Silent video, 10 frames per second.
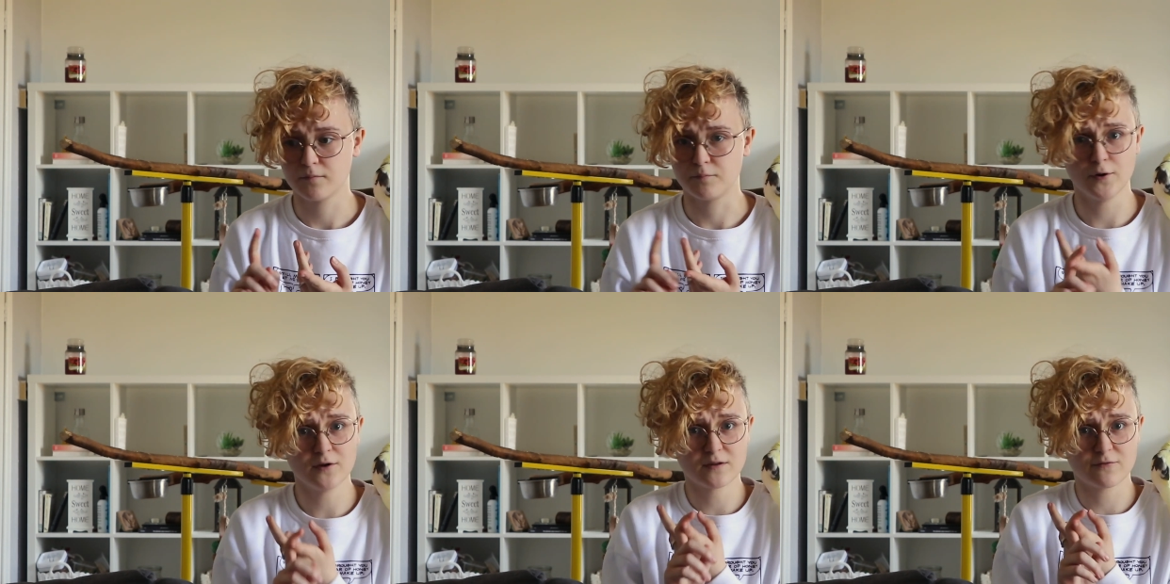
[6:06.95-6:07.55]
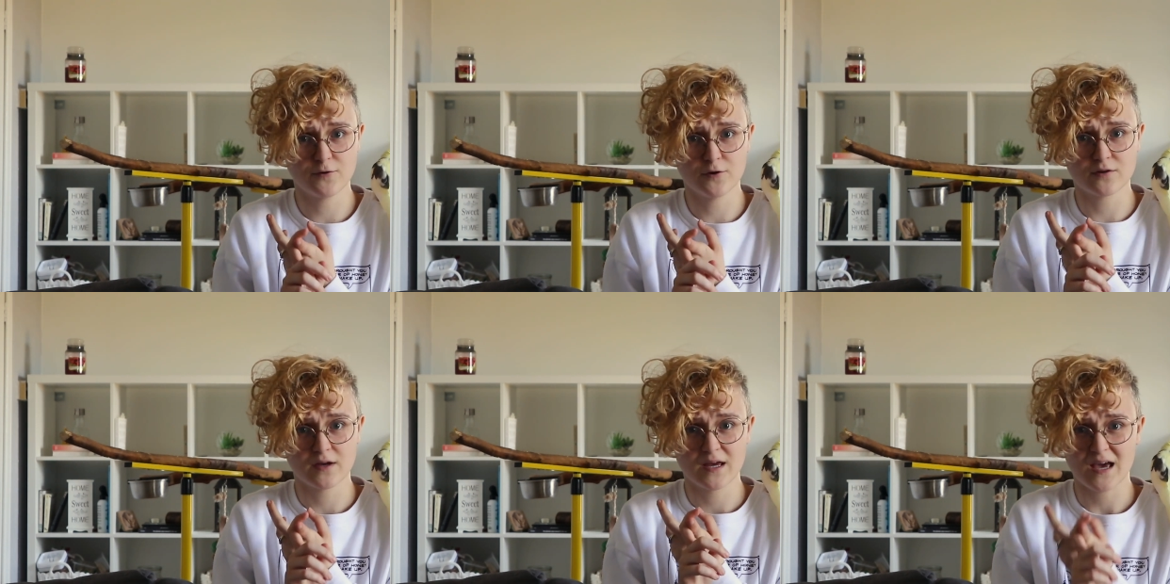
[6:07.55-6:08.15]
Put the food
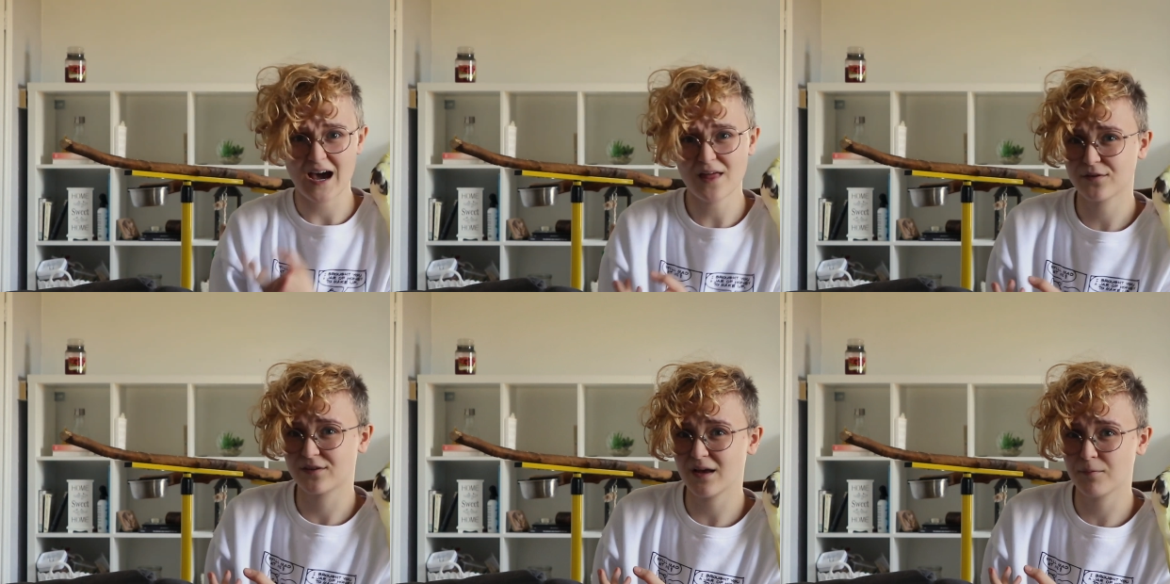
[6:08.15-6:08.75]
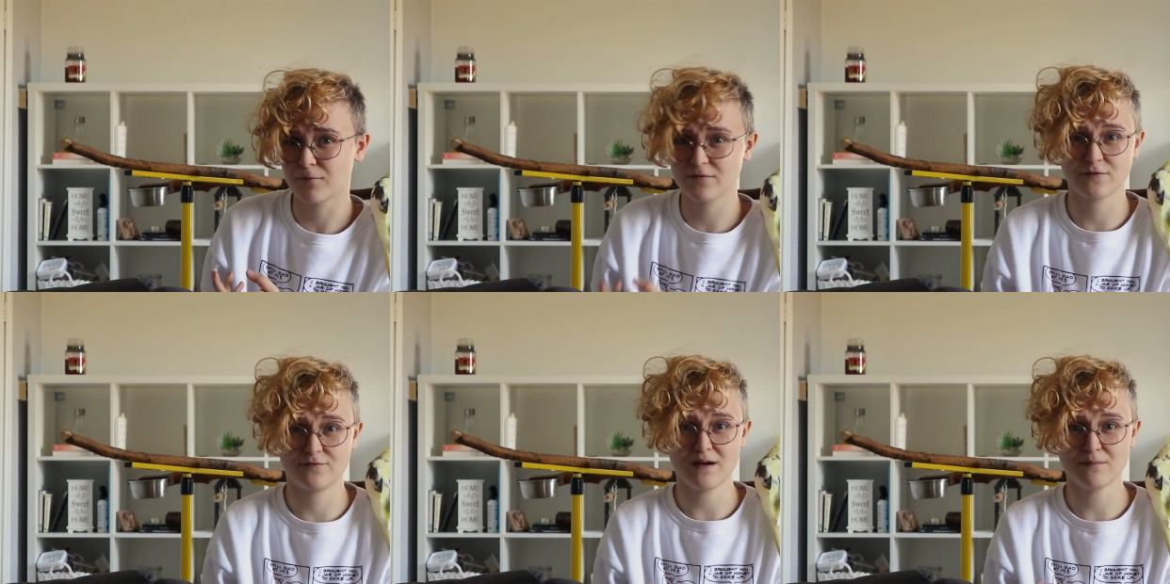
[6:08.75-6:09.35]
at the table with your
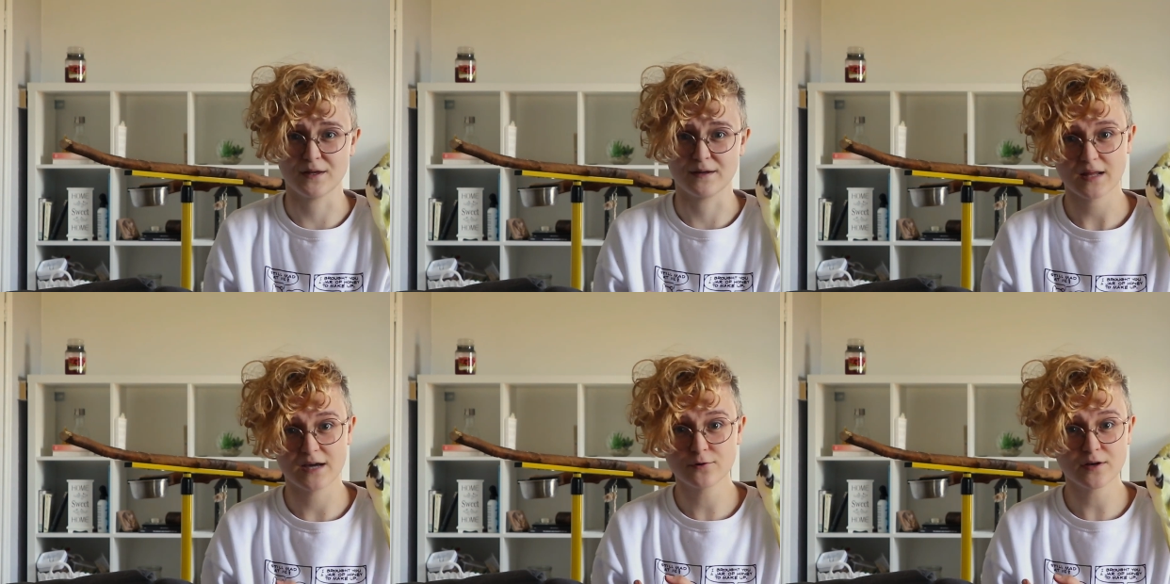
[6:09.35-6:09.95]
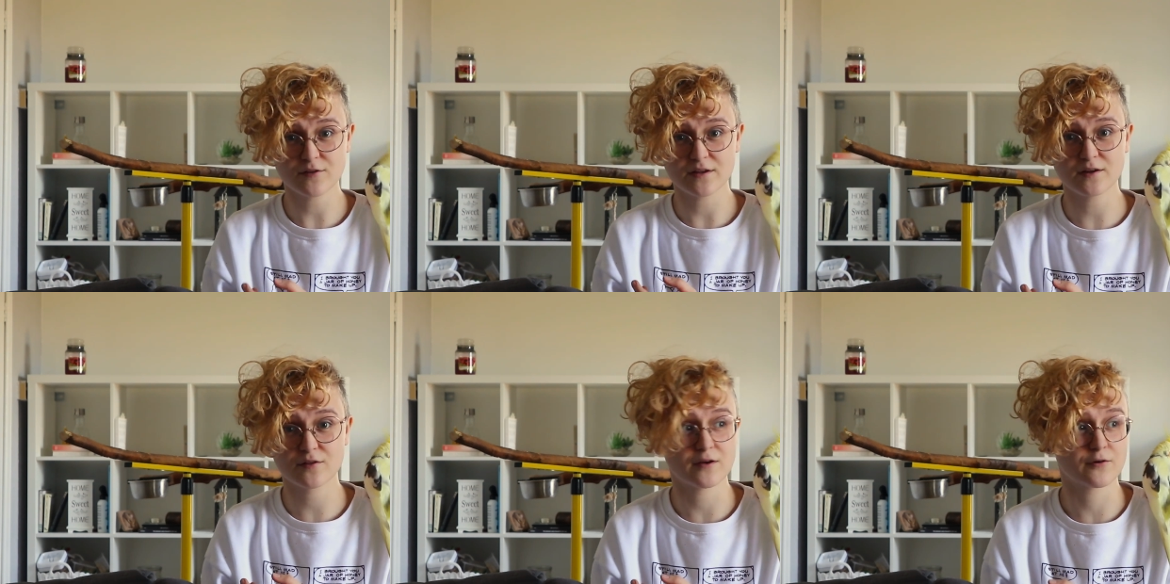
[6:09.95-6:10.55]
family. I know these
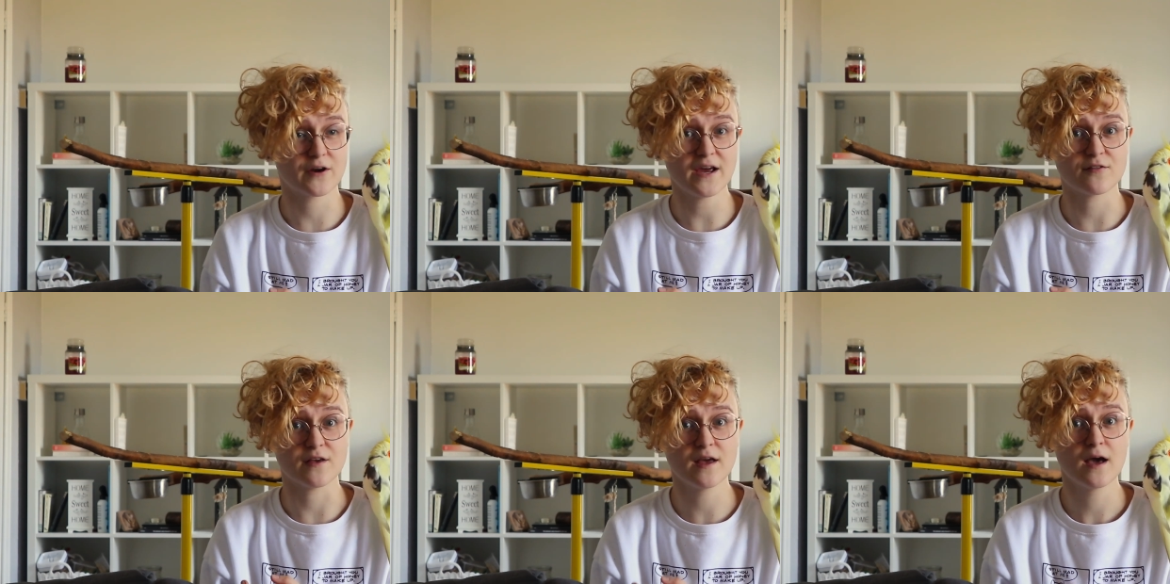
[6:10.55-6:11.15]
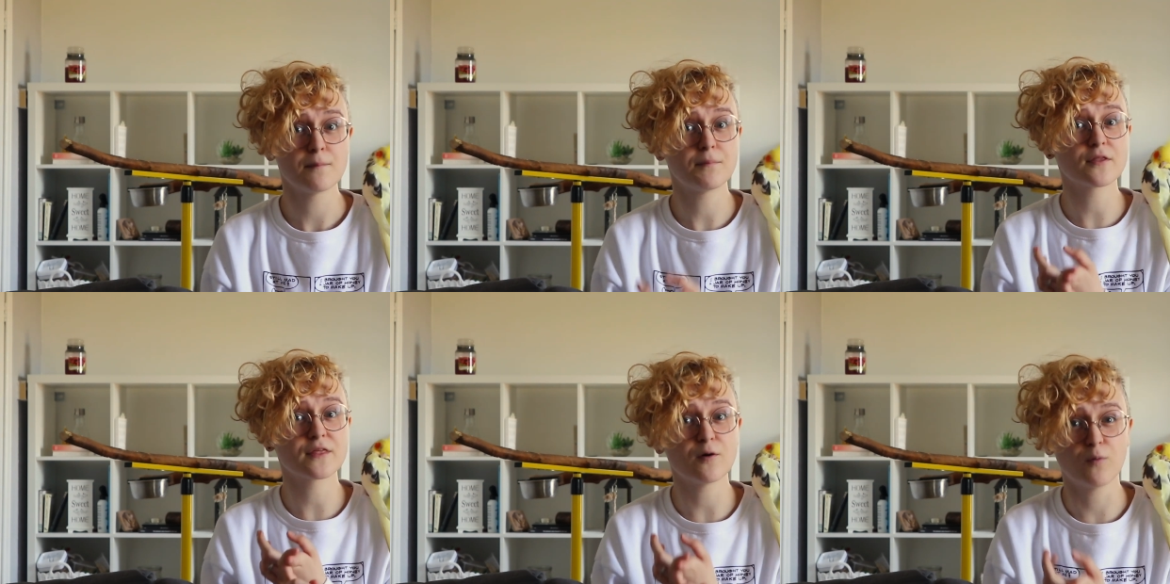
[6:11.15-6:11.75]
ideas sound crazy, but
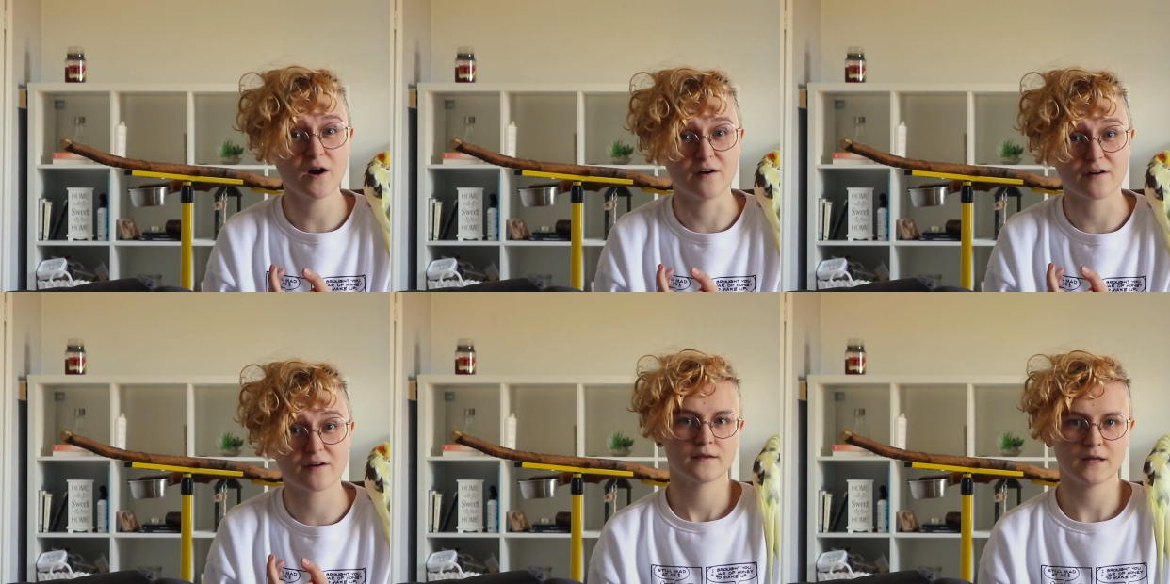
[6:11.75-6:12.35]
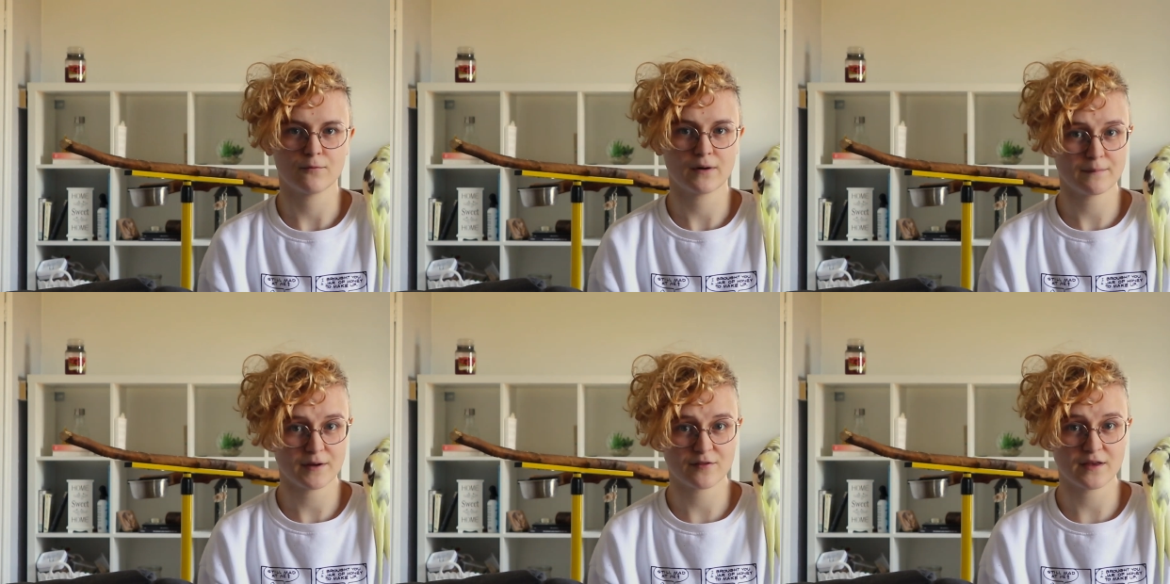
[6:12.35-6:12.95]
they work. Now, why am
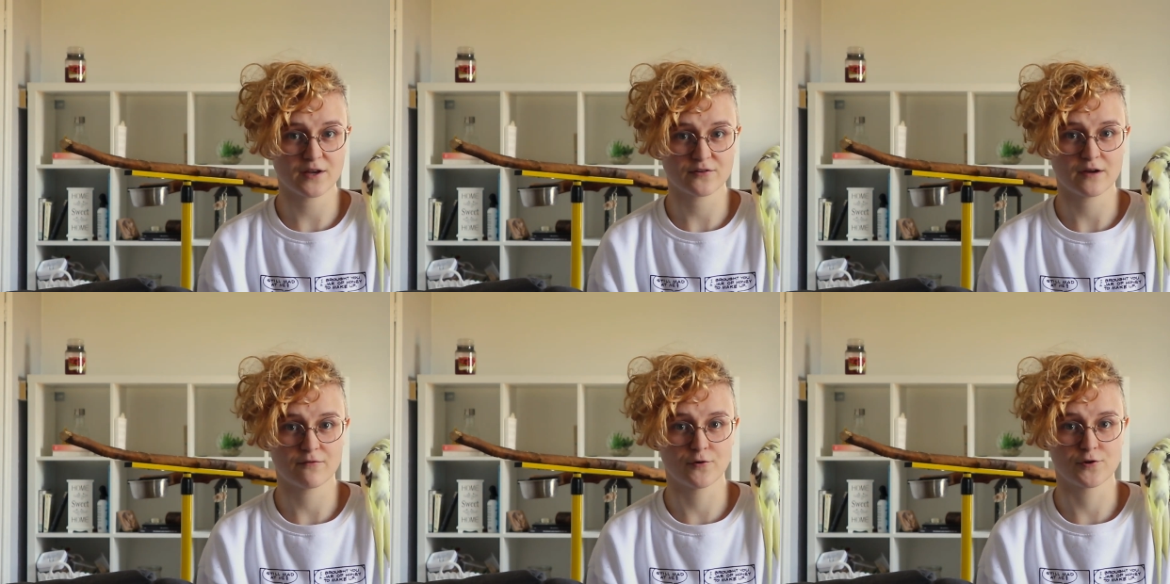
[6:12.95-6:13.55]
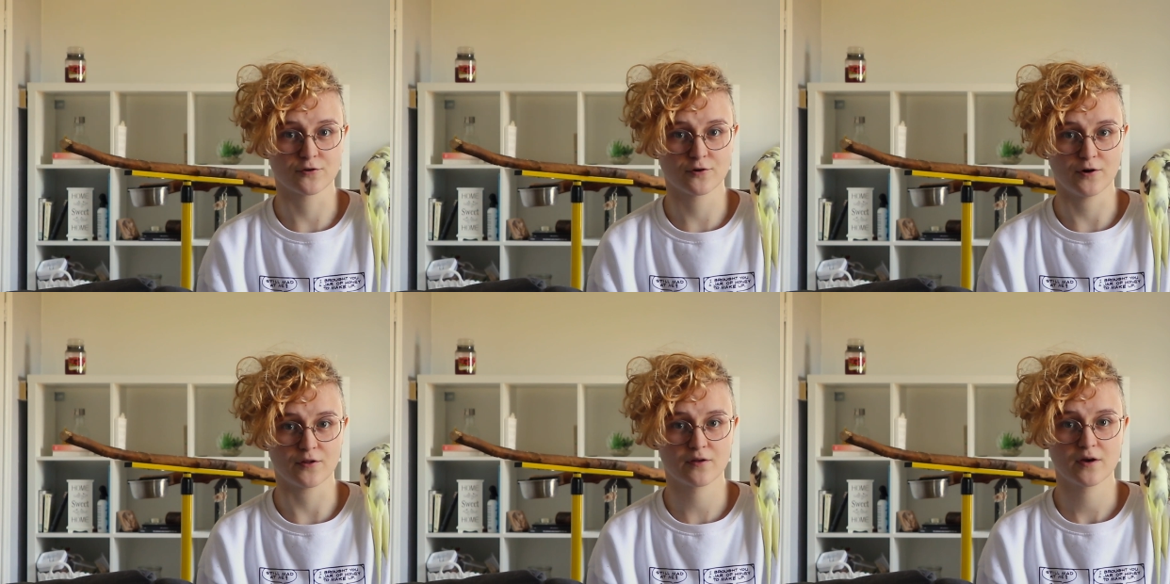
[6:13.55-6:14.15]
I saying try foraging
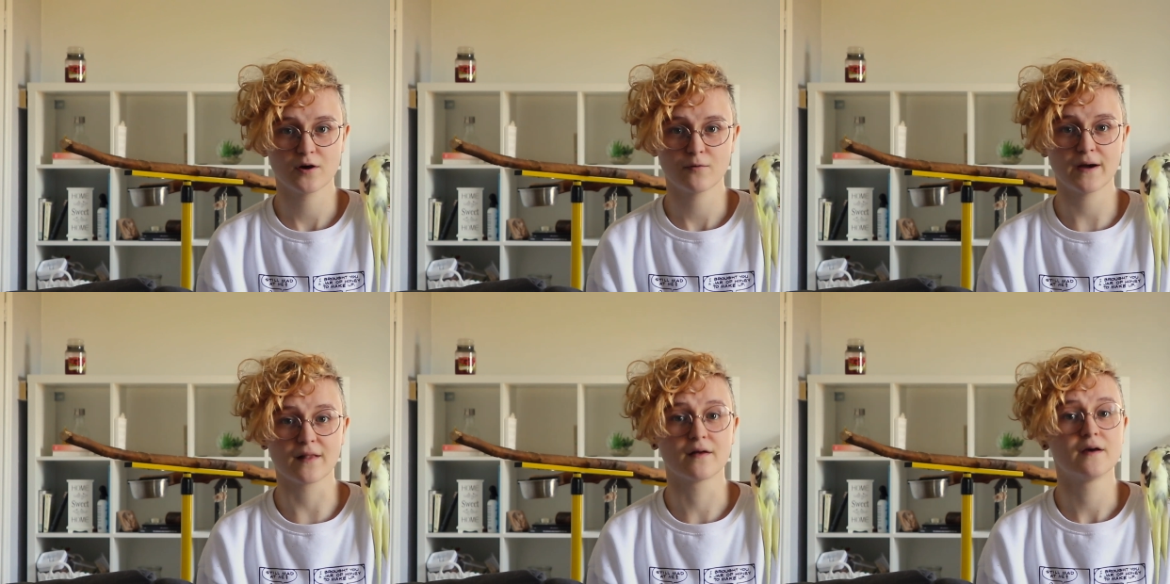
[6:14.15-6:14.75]
toys? Well,